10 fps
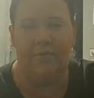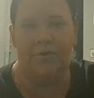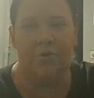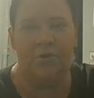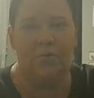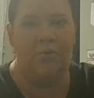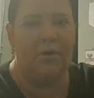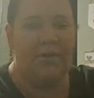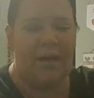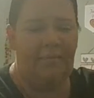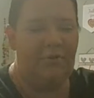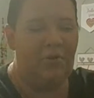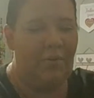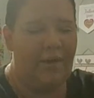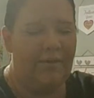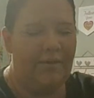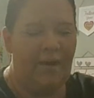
There's no more time to waste.